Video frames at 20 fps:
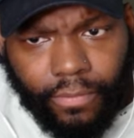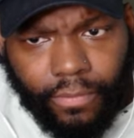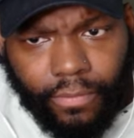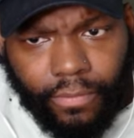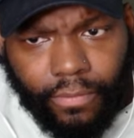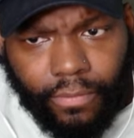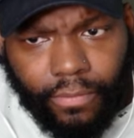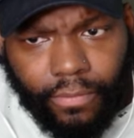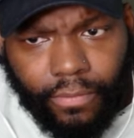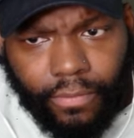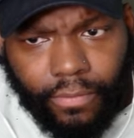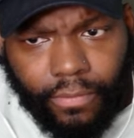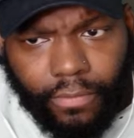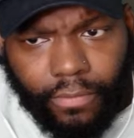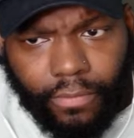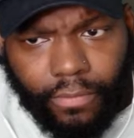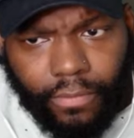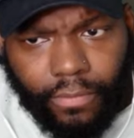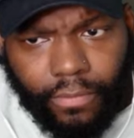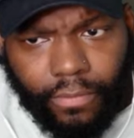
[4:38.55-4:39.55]

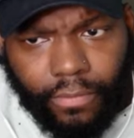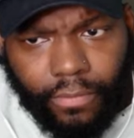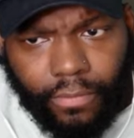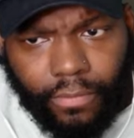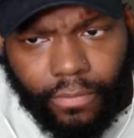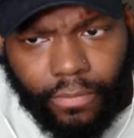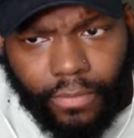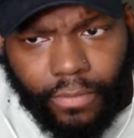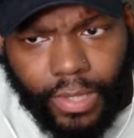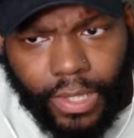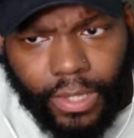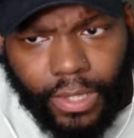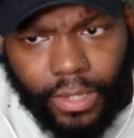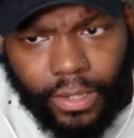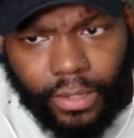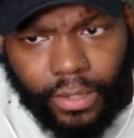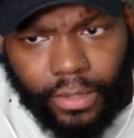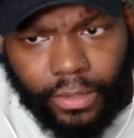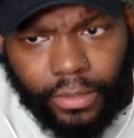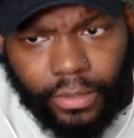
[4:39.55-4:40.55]
The person shown says nothing.